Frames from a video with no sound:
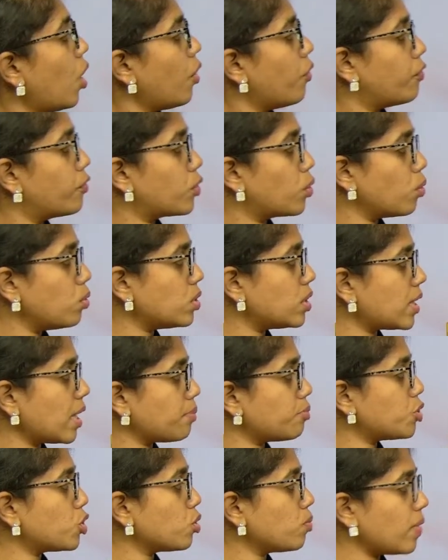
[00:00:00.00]
2 steps
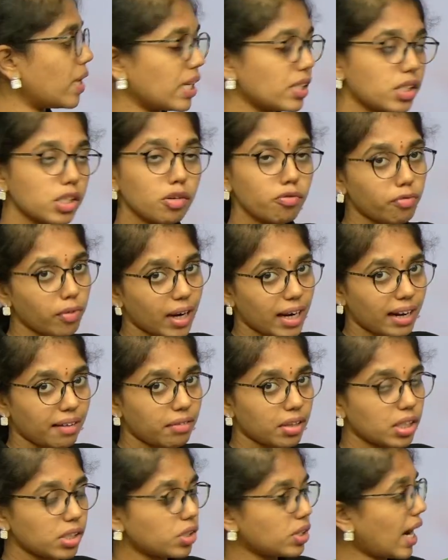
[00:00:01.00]
to medicine for 11th
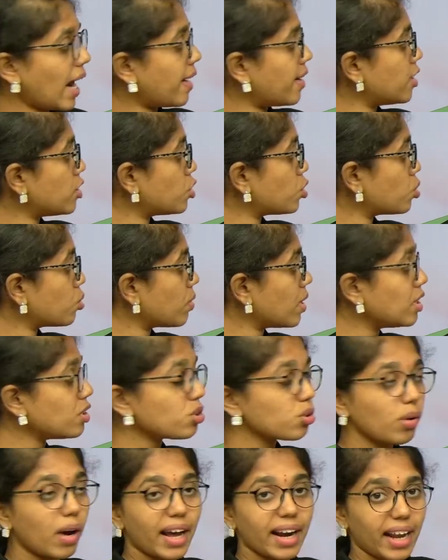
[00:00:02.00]
standard students who
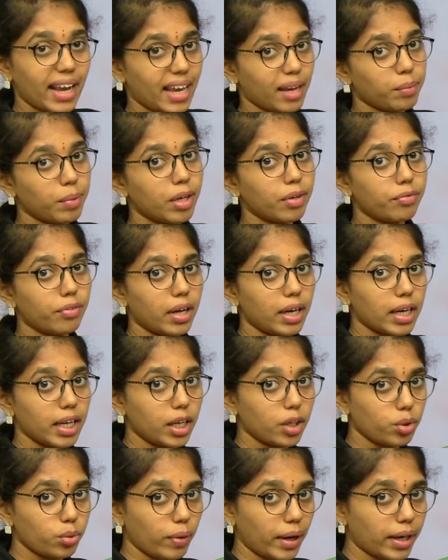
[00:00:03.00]
are aiming for NEET
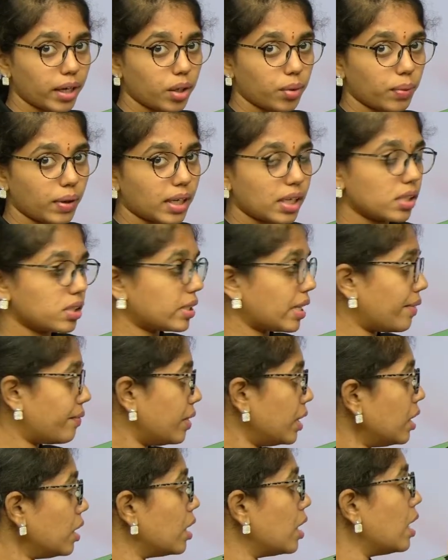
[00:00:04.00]
2027
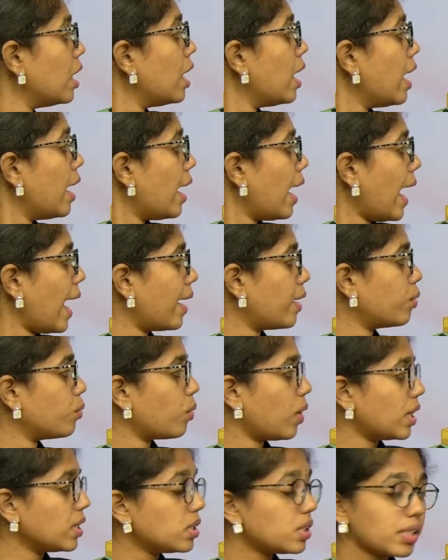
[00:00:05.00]
and
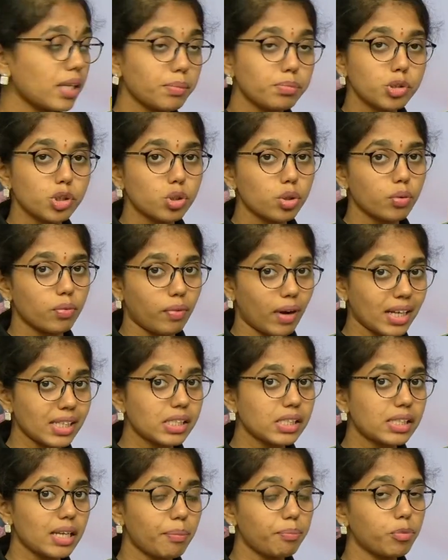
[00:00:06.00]
1
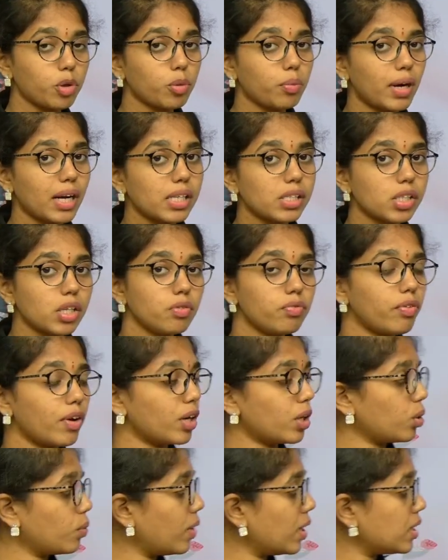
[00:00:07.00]
step to medicine for
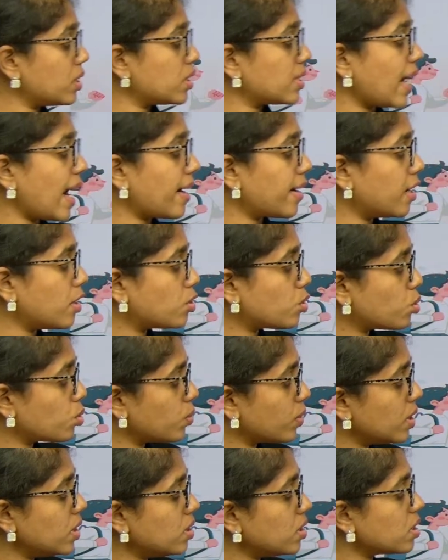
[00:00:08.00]
12th standard
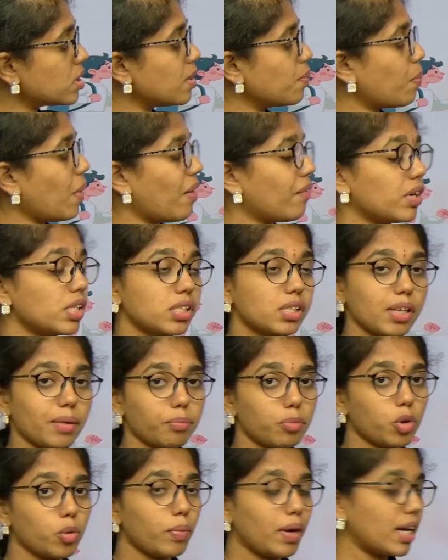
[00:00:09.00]
students, power step to
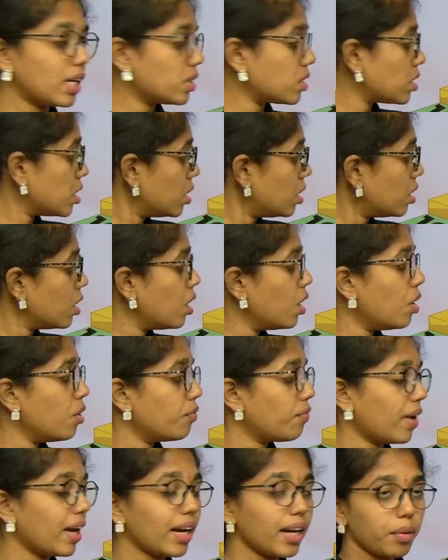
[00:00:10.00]
medicine for
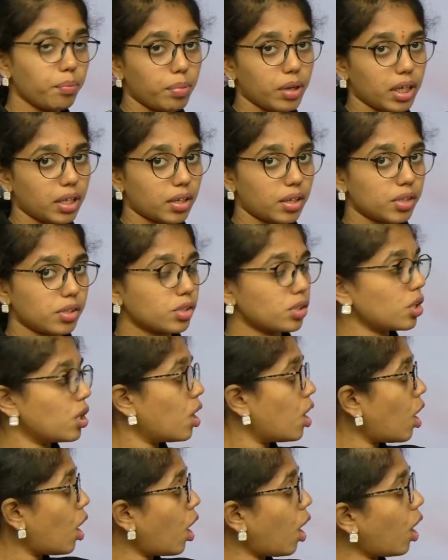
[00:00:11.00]
repeaters.
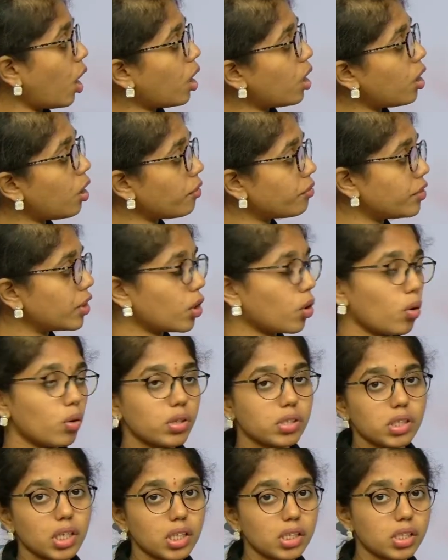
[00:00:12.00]
All of the
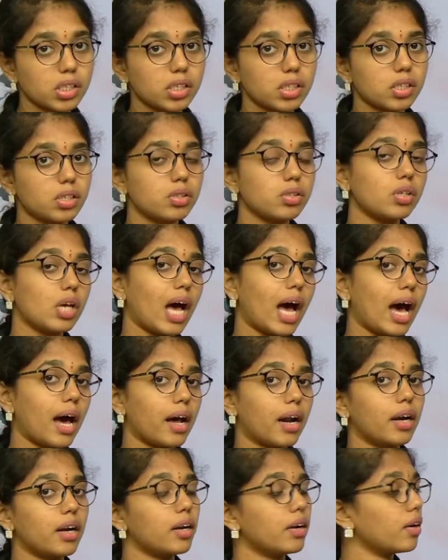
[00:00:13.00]
courses are
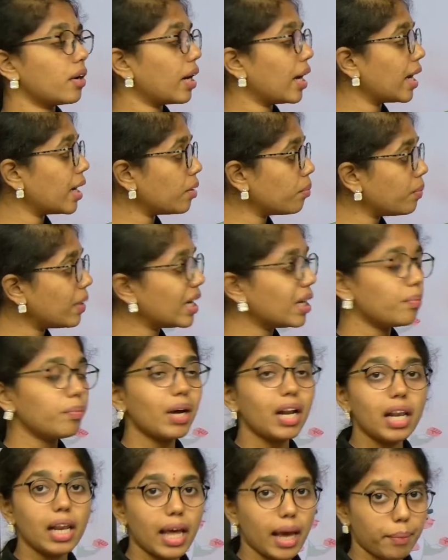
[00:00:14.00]
in minimal
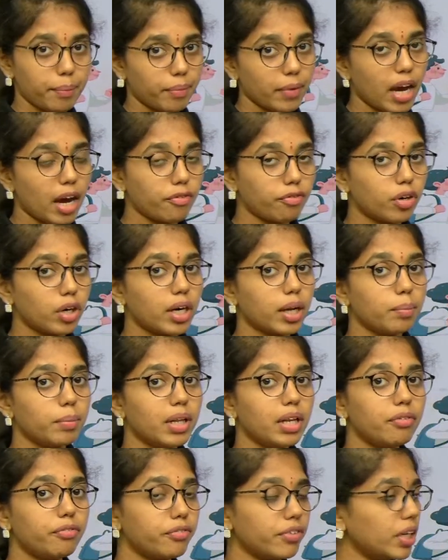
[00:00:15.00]
affordable
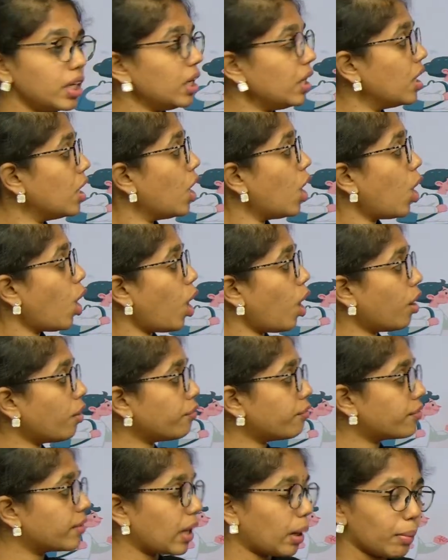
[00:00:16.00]
fee of
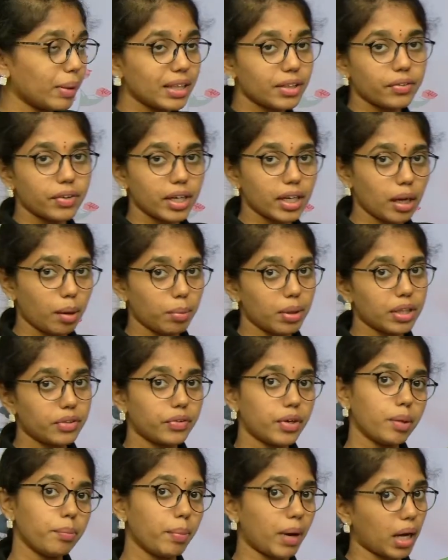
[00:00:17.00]
3333
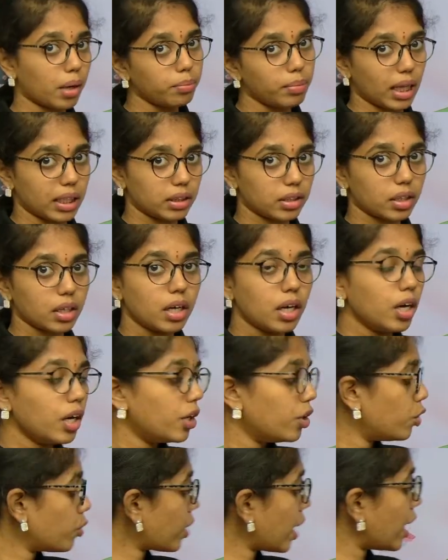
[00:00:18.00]
per month. You
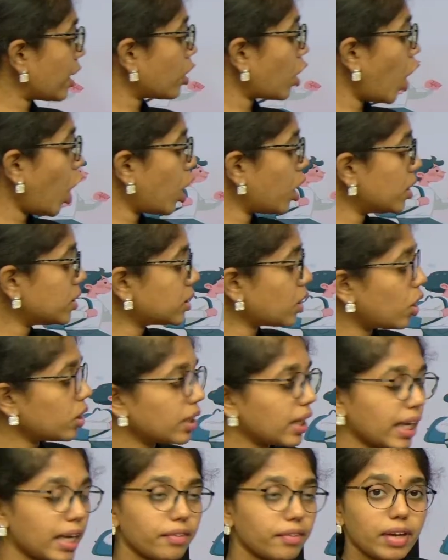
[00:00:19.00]
can call us on the
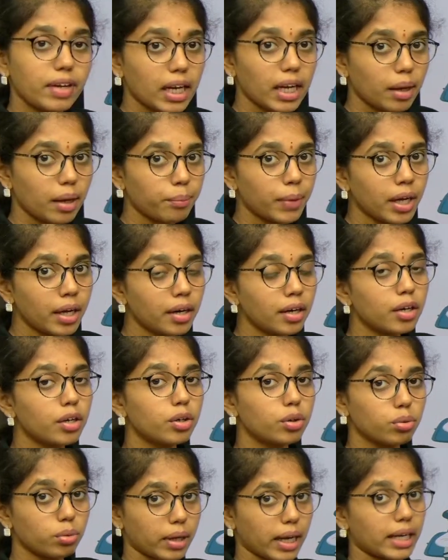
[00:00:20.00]
given number to
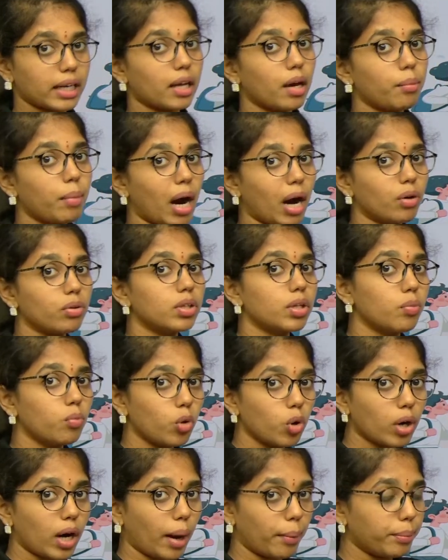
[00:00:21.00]
get about the more
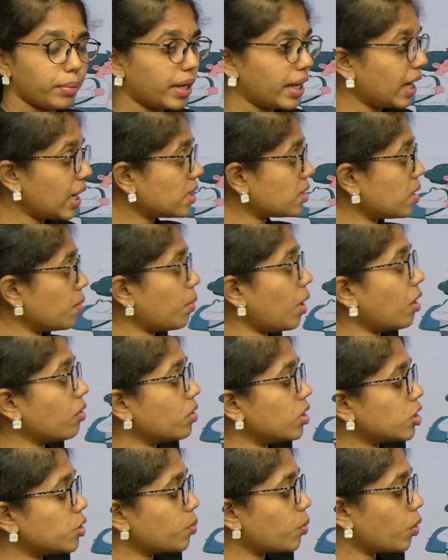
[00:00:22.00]
updates about this
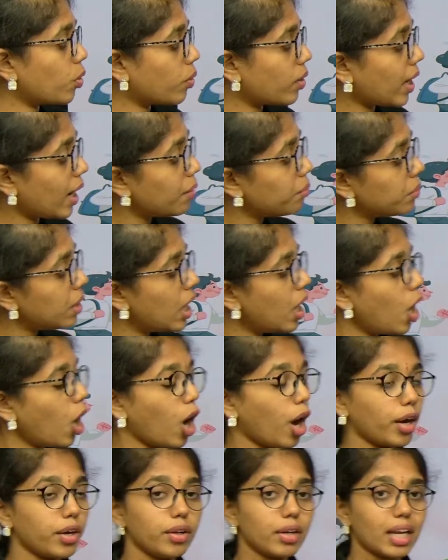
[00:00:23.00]
program, or
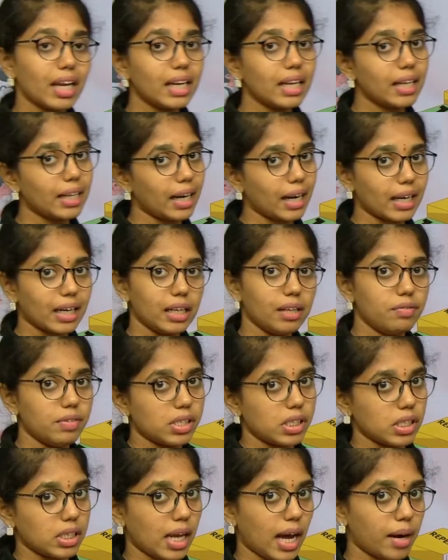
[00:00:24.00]
you can directly visit
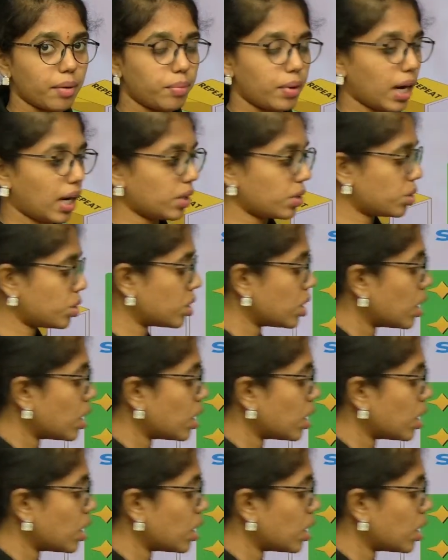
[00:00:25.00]
our branch.